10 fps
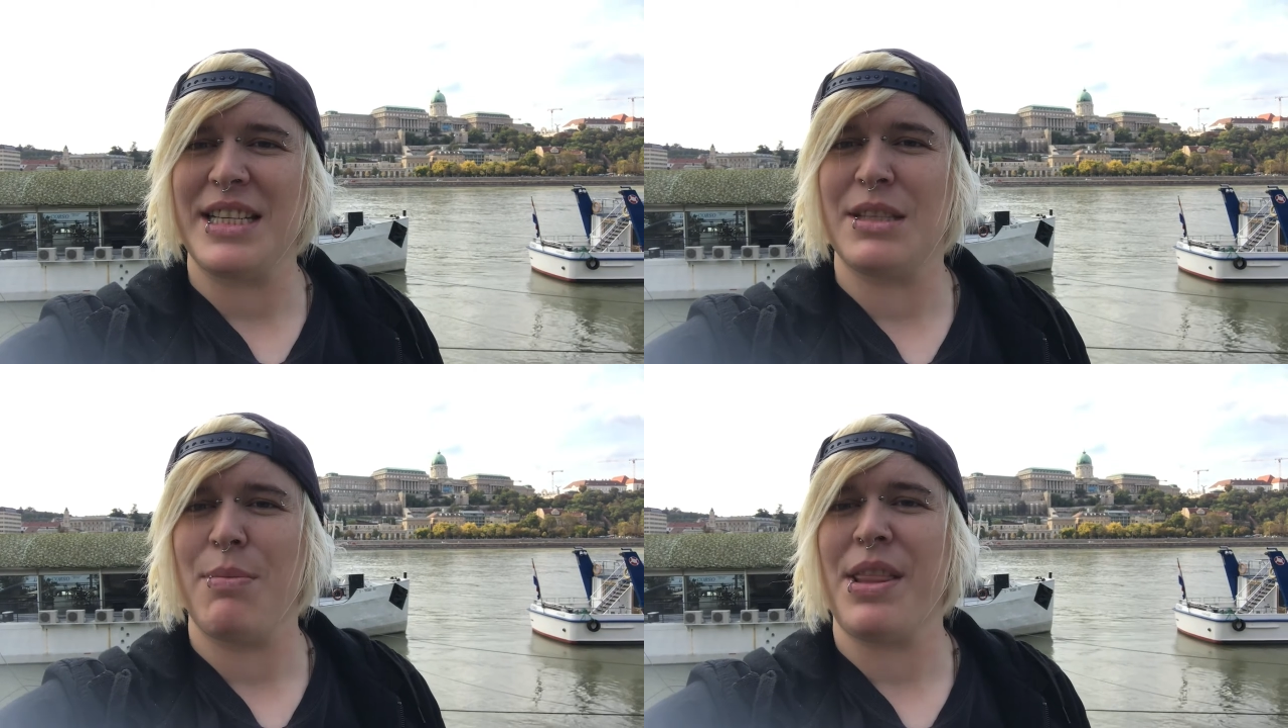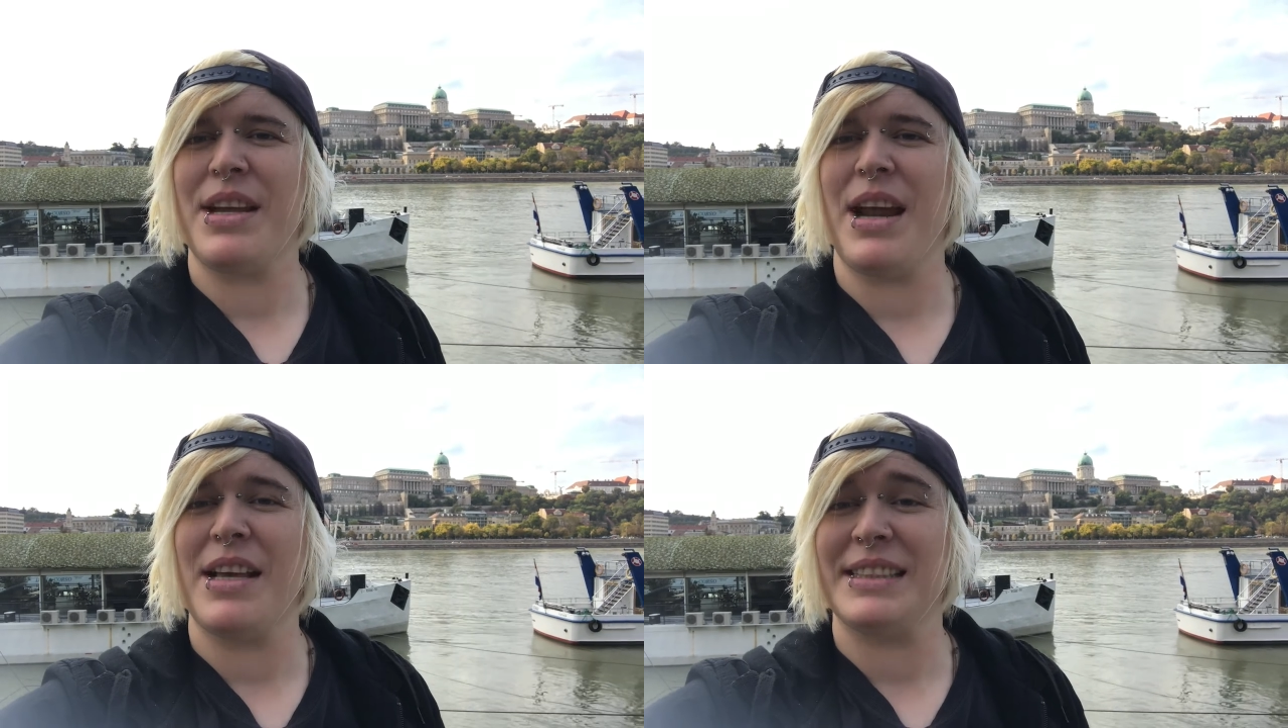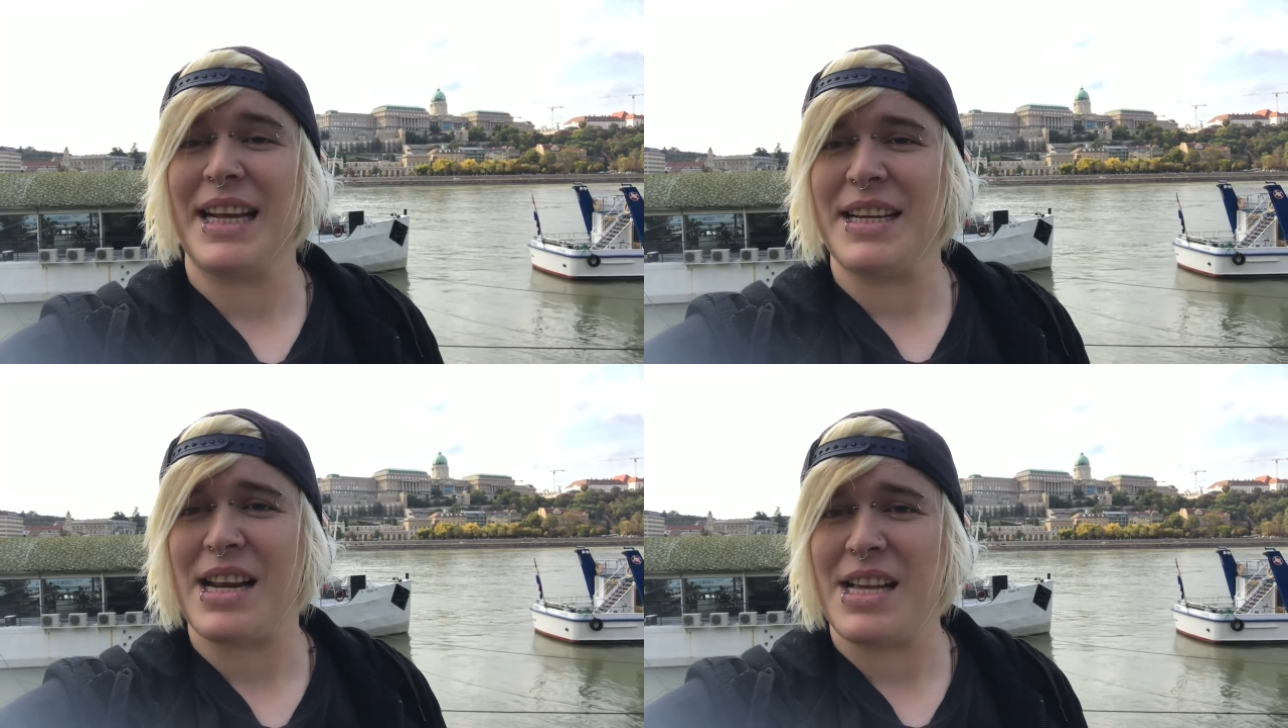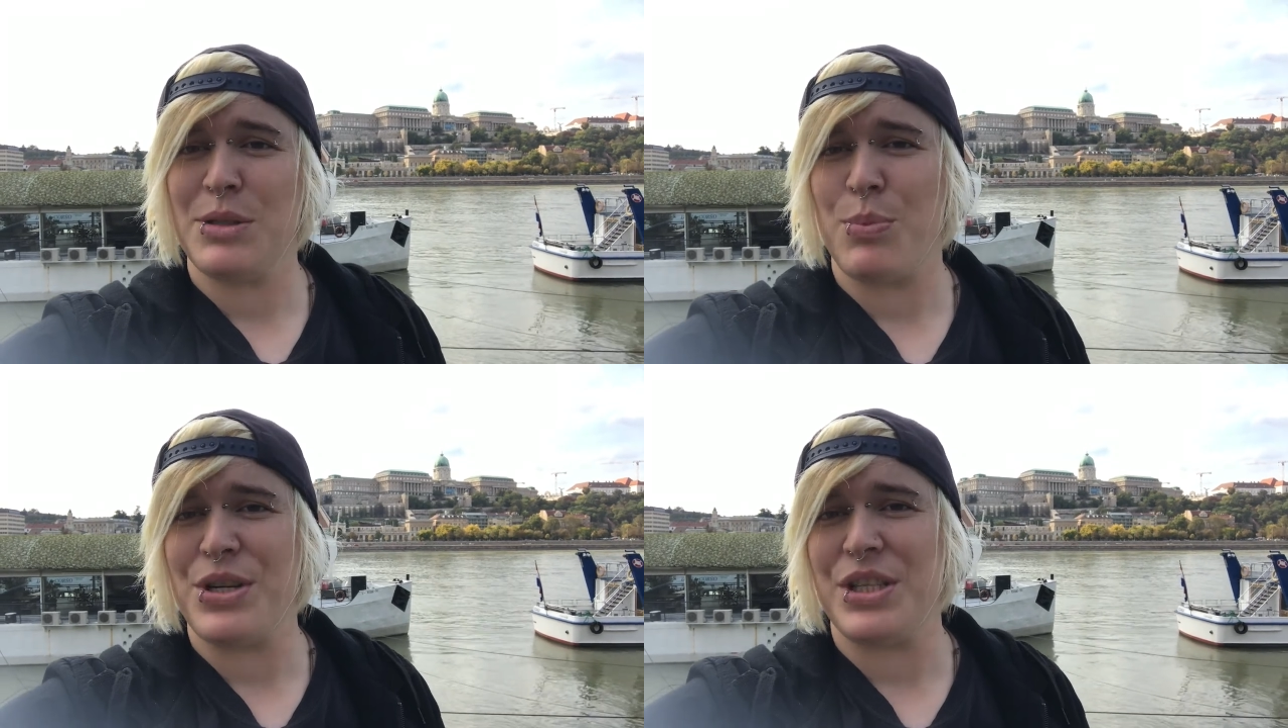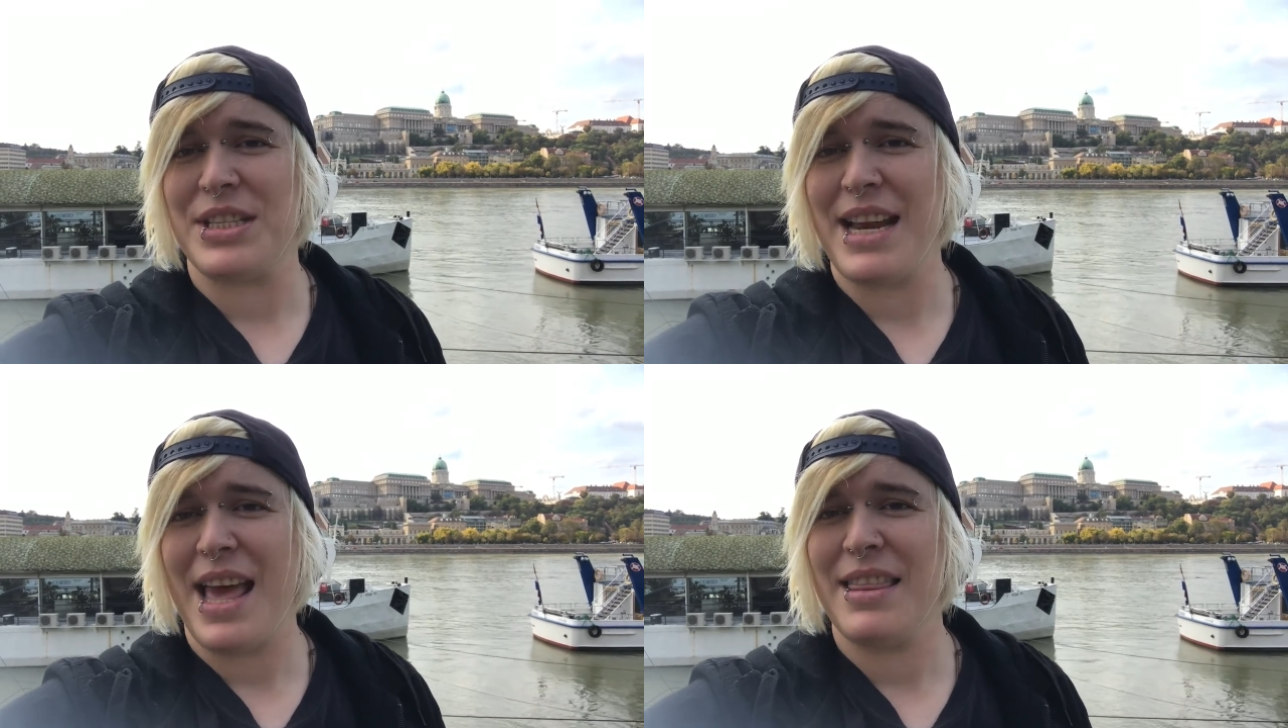smothered her second husband to
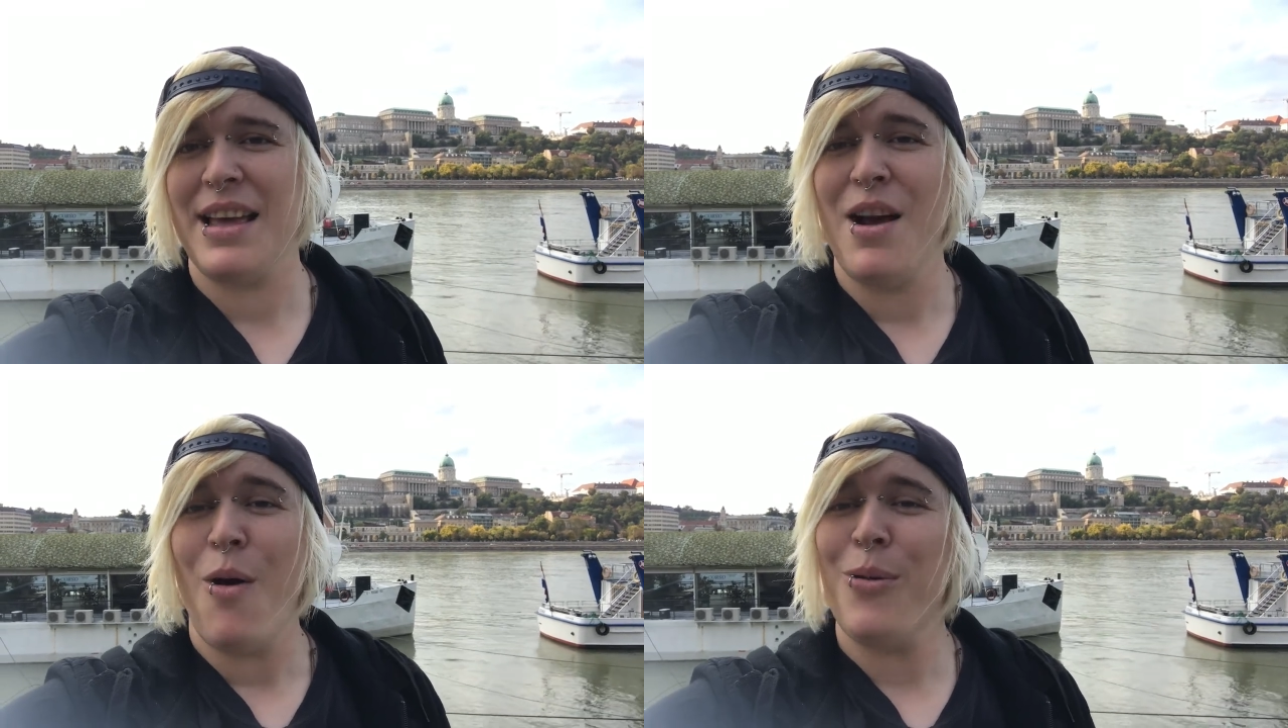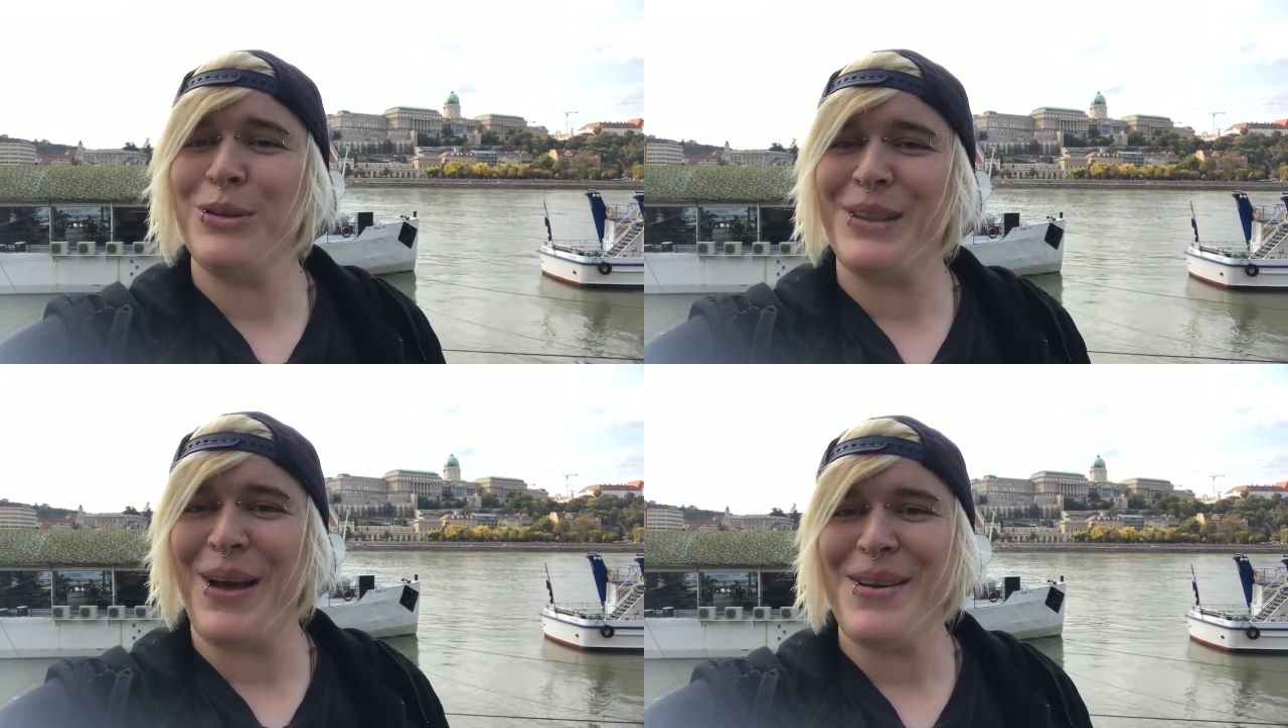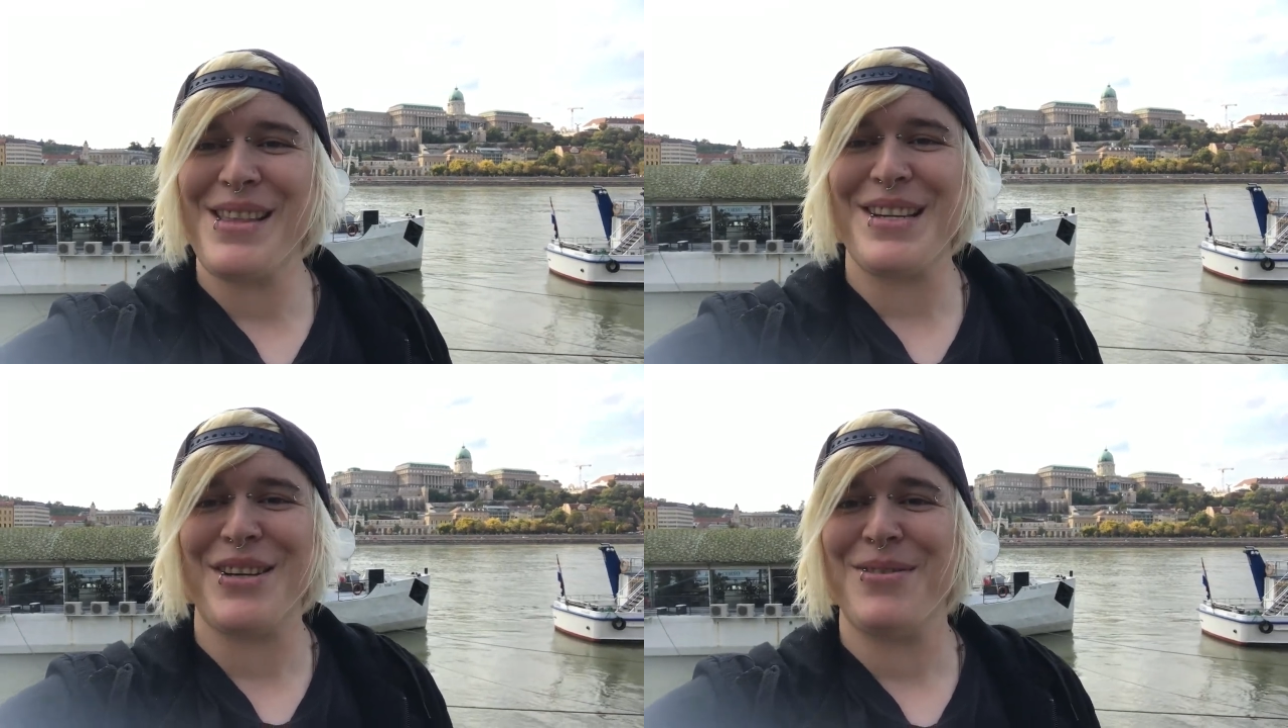death. Also that she